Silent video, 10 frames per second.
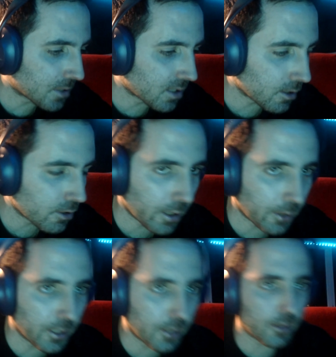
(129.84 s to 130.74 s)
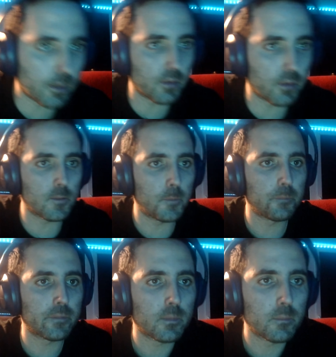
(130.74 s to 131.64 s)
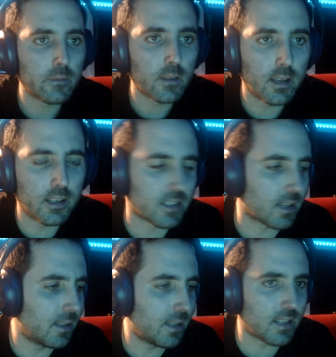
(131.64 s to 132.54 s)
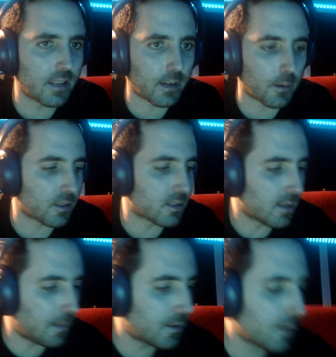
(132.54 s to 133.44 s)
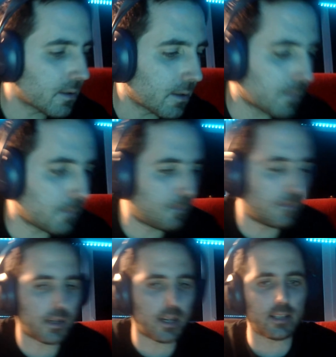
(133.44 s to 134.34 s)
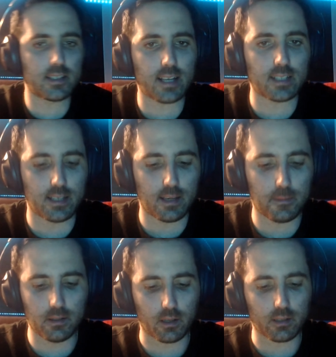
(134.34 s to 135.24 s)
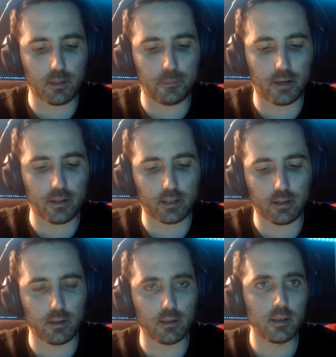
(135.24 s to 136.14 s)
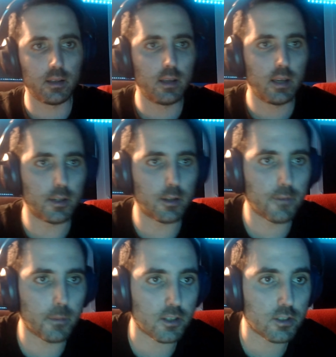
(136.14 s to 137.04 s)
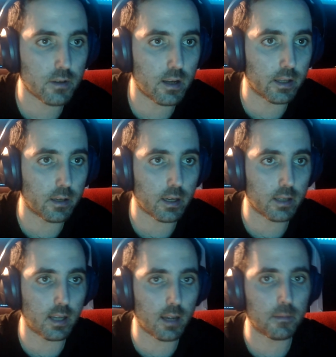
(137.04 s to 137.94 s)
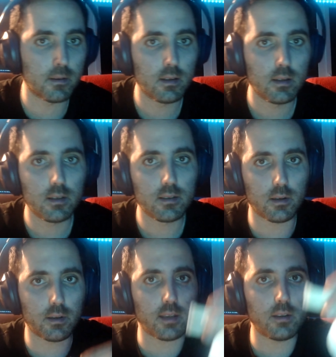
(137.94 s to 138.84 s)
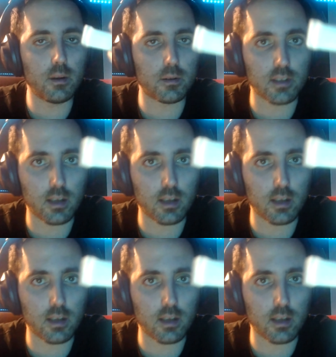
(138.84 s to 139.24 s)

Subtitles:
hope it's not triggering or gross. It's not that gross. I mean, they're kind of sexy. I mean, look, compared to you're from Australia. Okay, damn. So yeah,